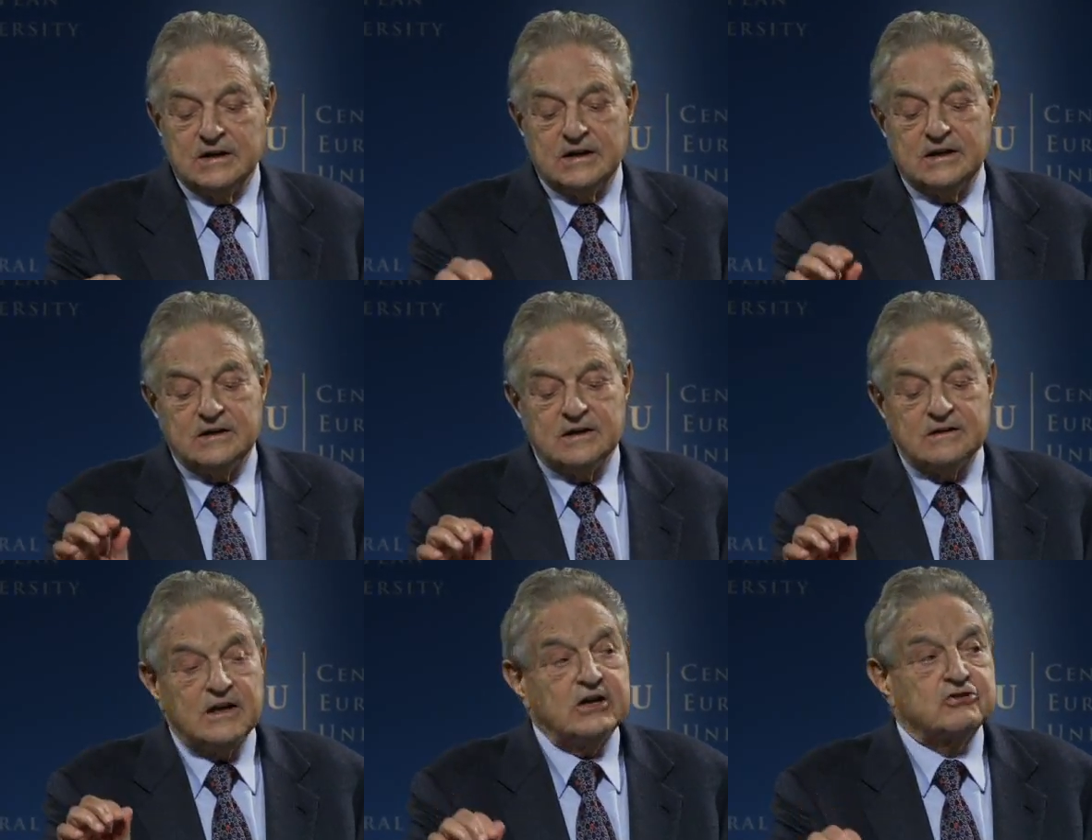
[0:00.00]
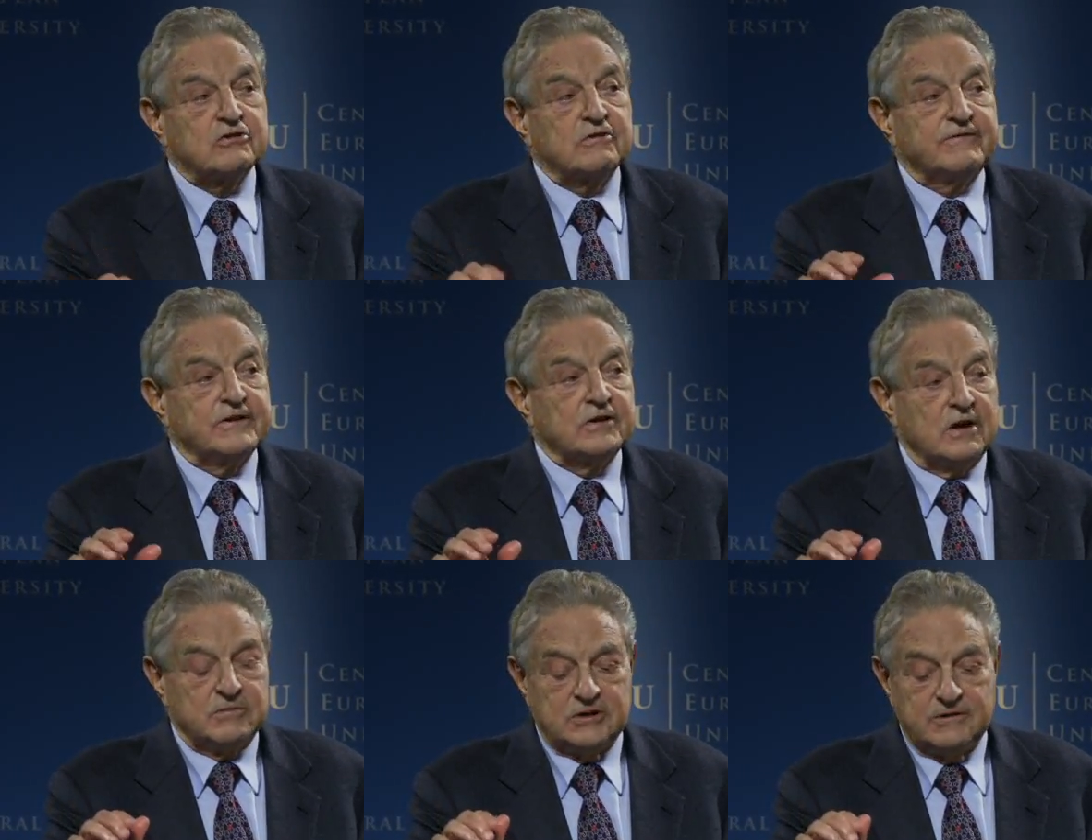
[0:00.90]
In a natural
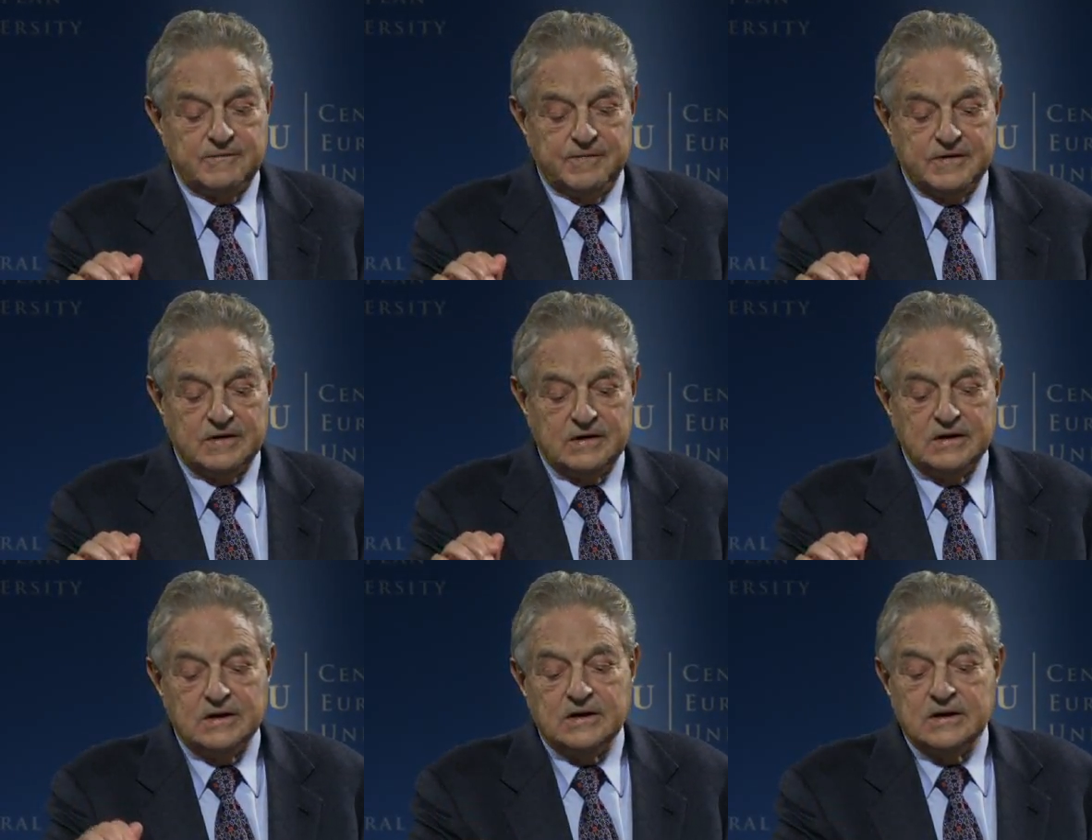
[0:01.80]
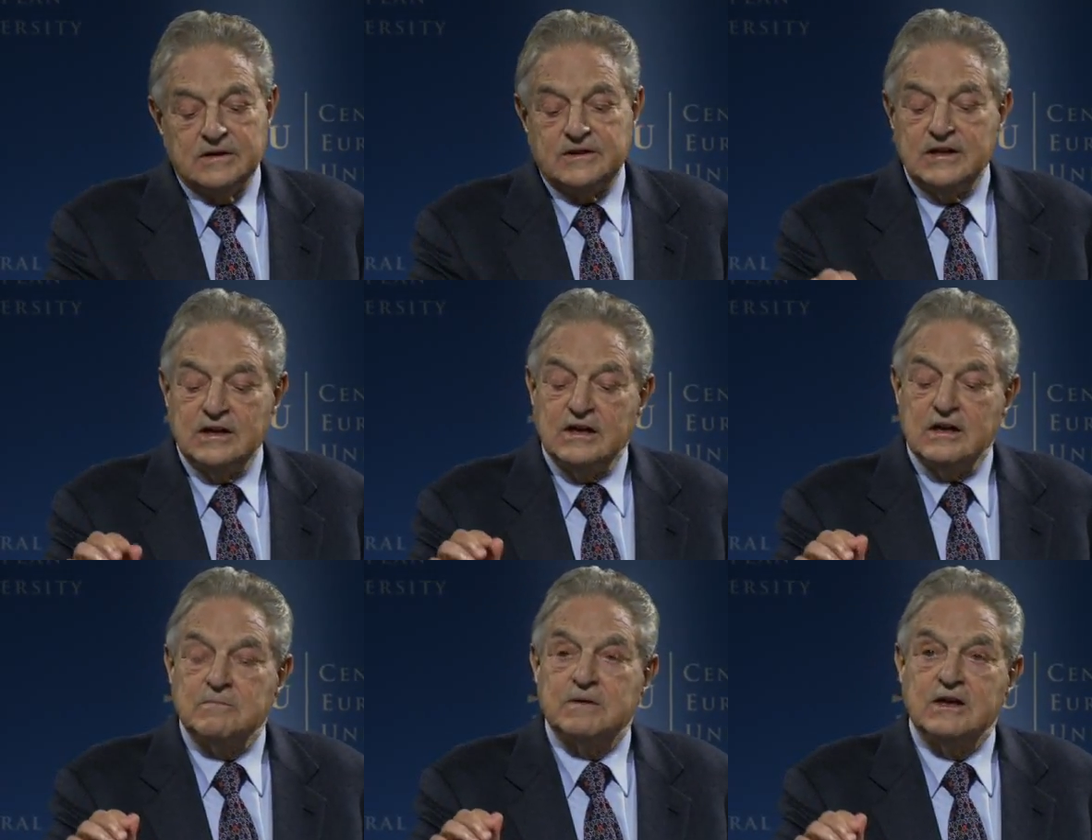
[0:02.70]
phenomena,
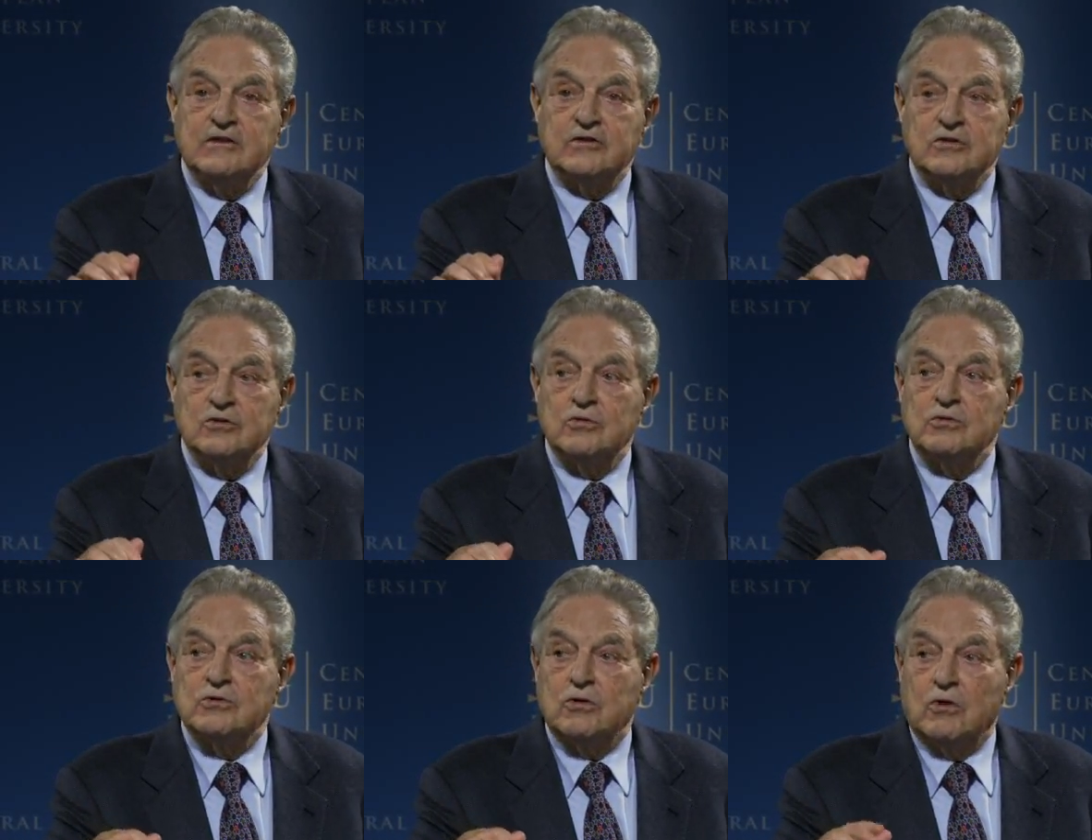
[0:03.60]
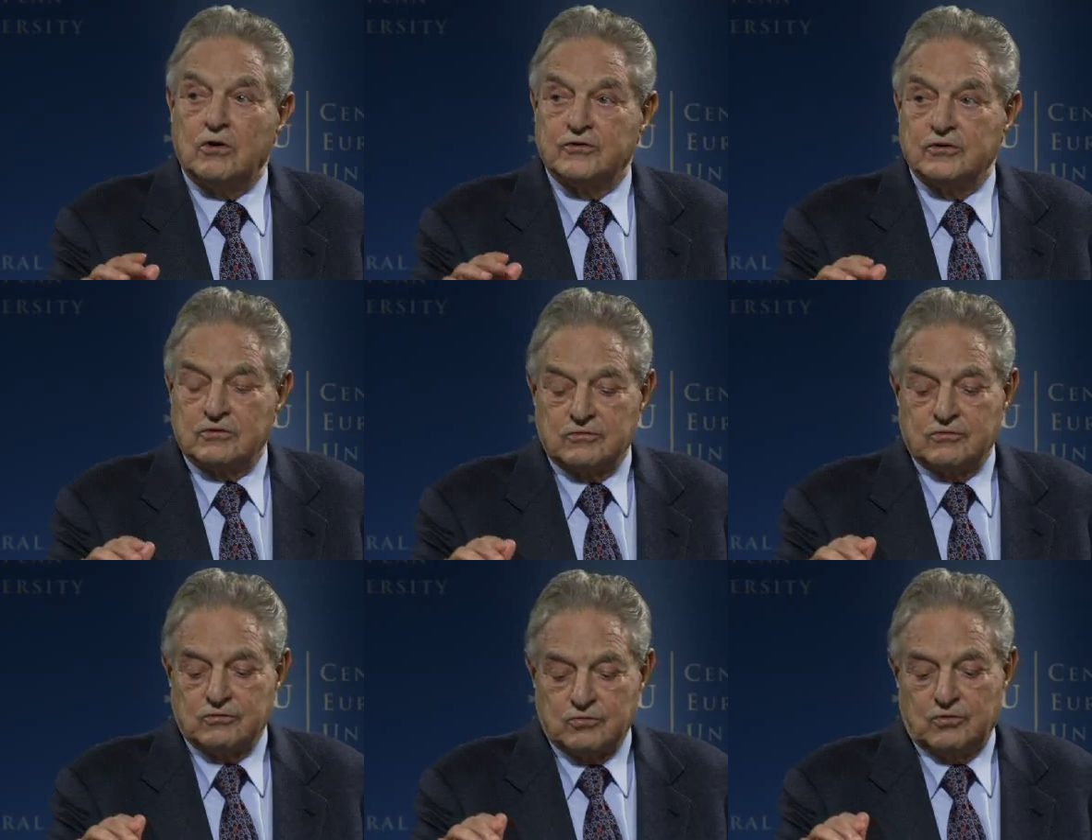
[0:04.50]
thinking plays no causal
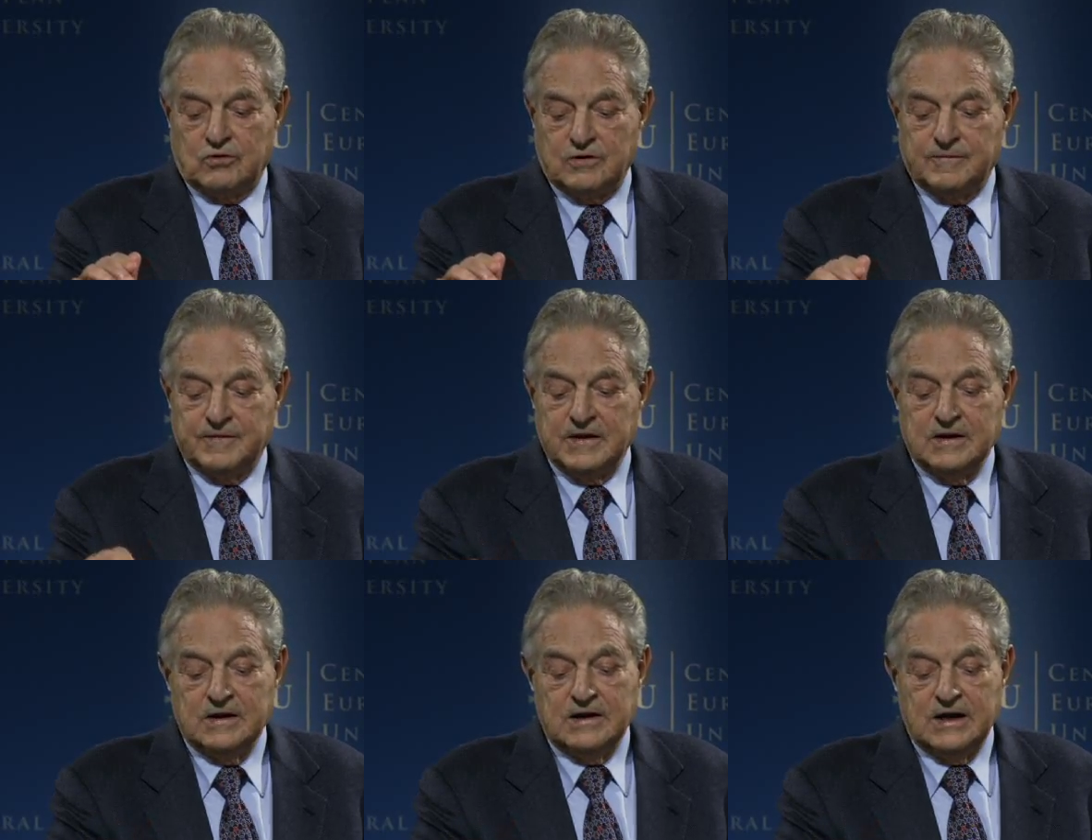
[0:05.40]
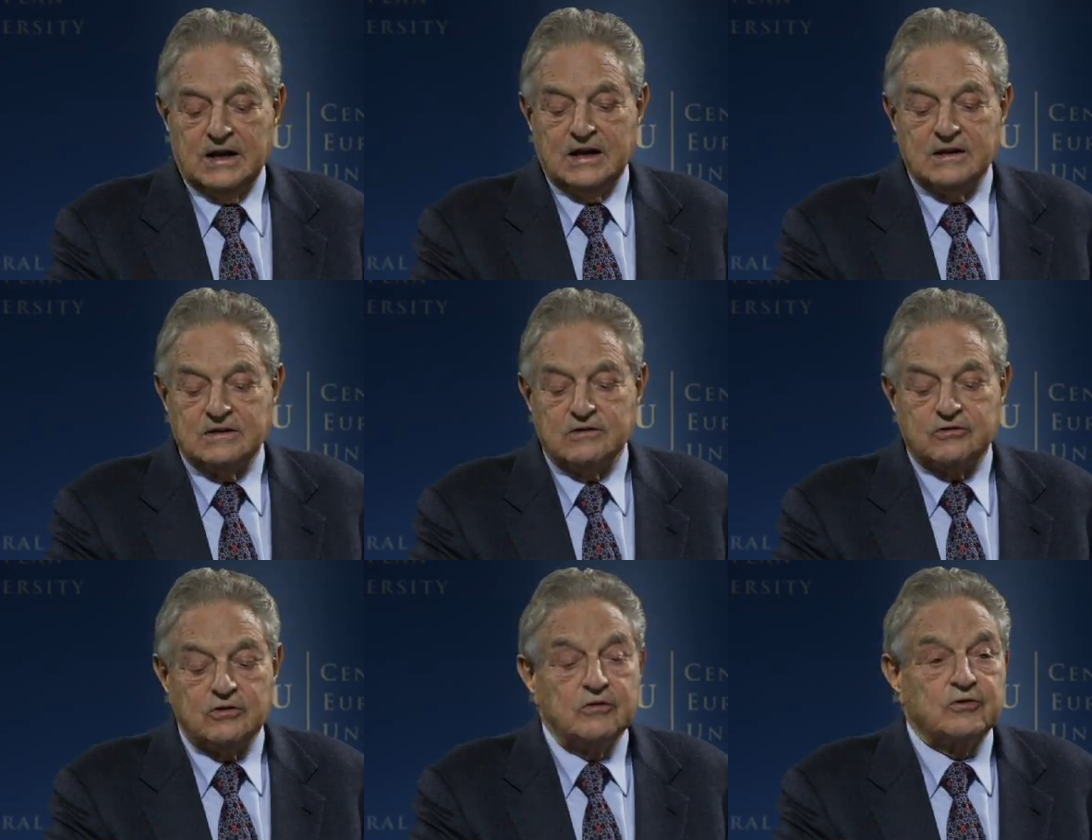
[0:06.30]
role and
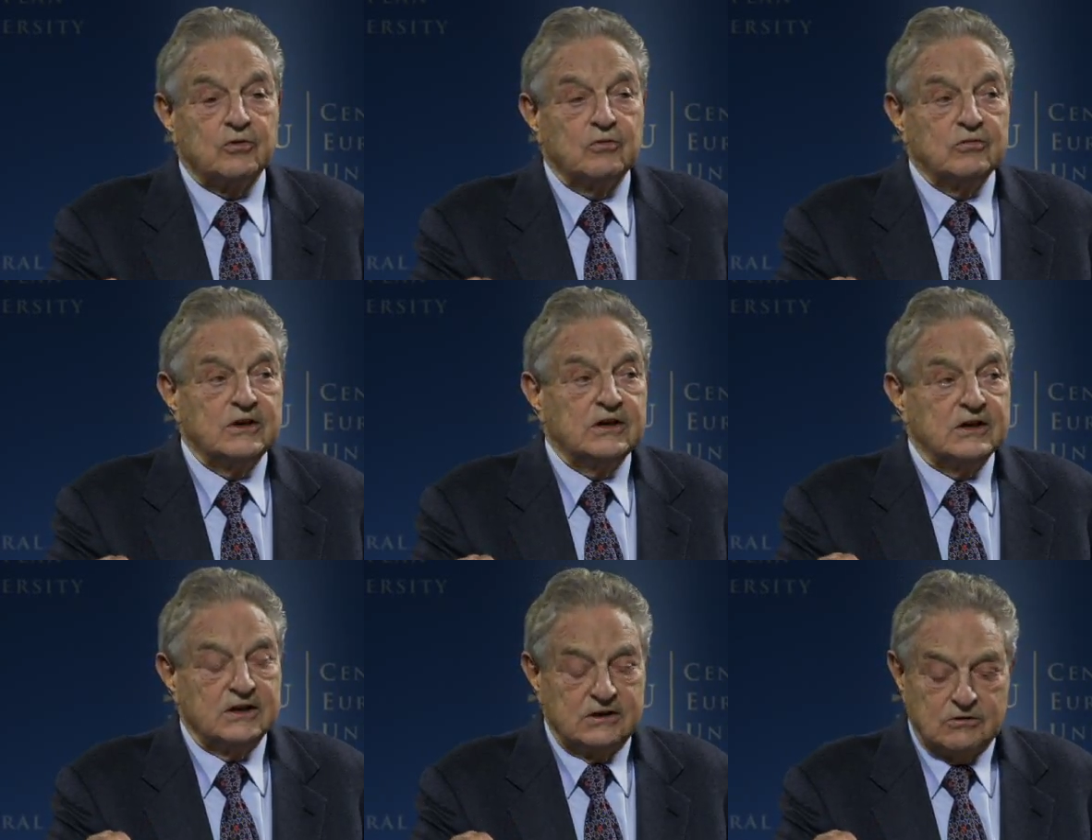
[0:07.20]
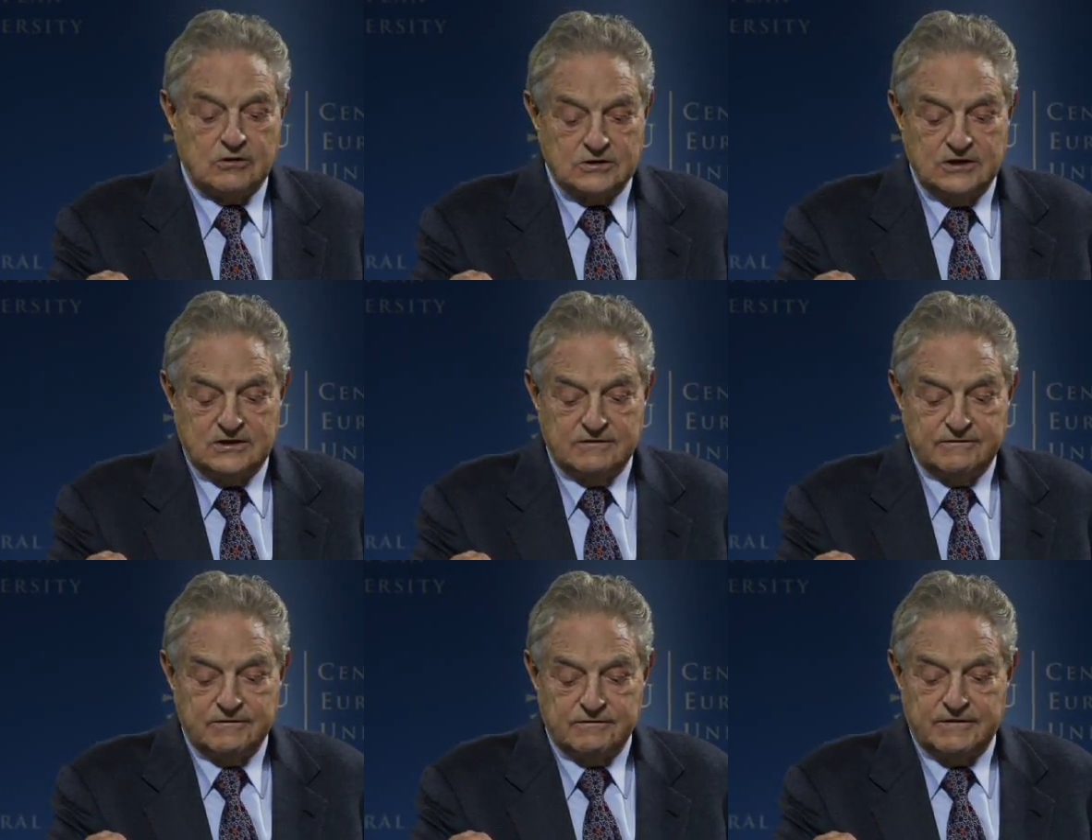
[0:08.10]
serves only a
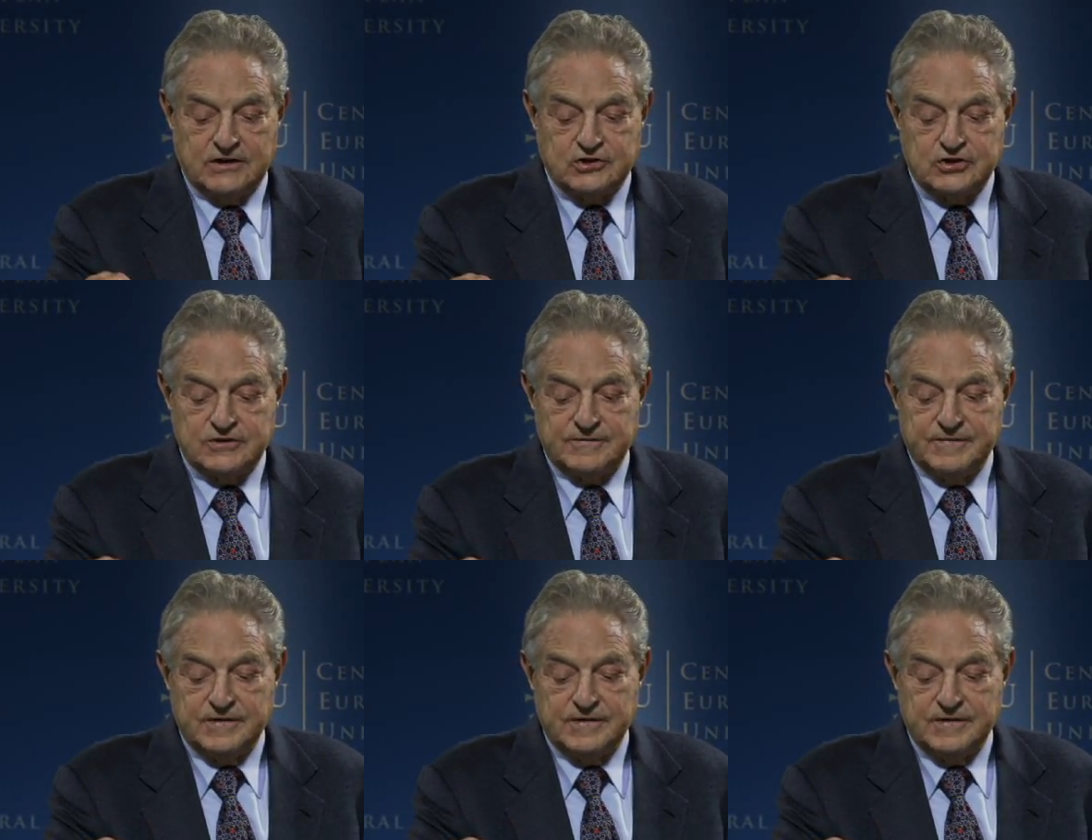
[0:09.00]
cognitive function.